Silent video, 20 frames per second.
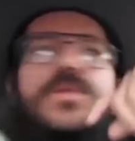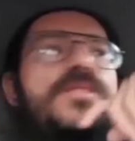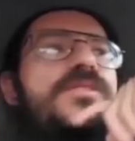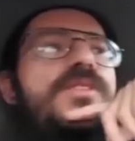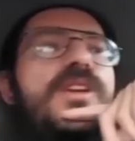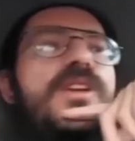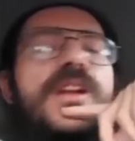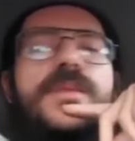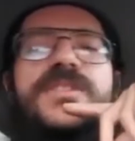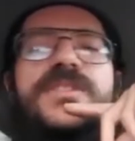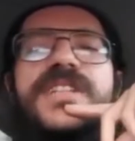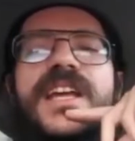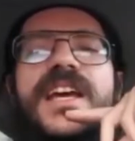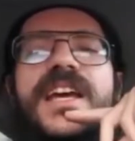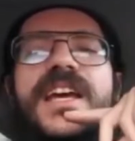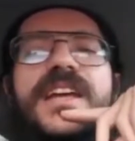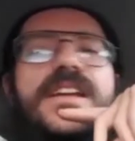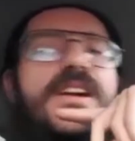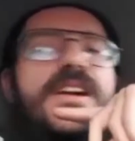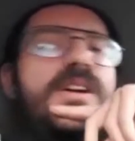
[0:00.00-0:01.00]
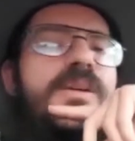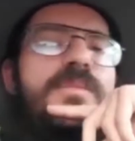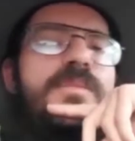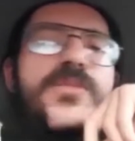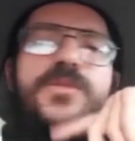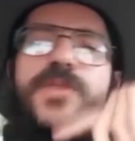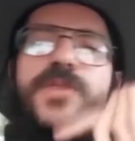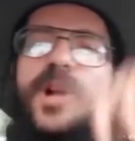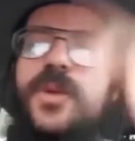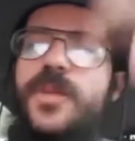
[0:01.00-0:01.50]
You know what I'm saying?
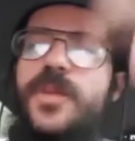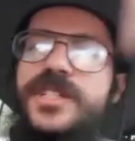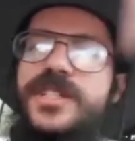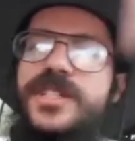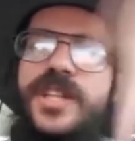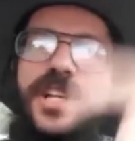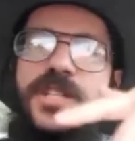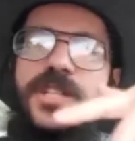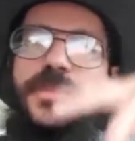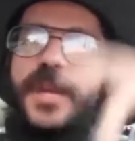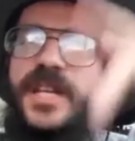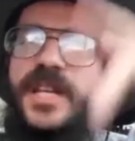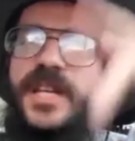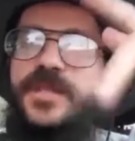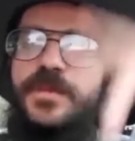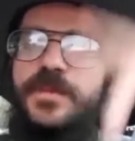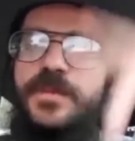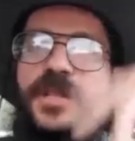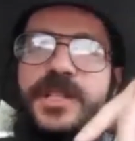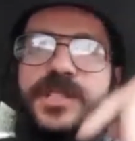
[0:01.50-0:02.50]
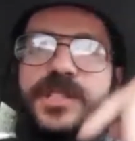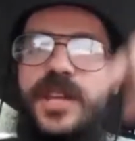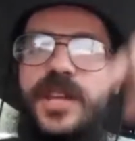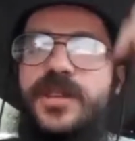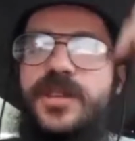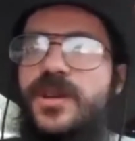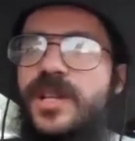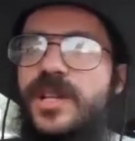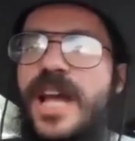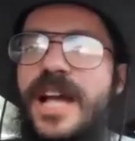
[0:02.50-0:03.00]
You know, we touch base with each other
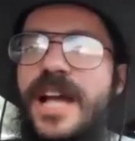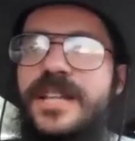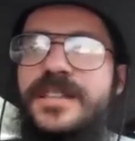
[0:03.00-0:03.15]
on a lot of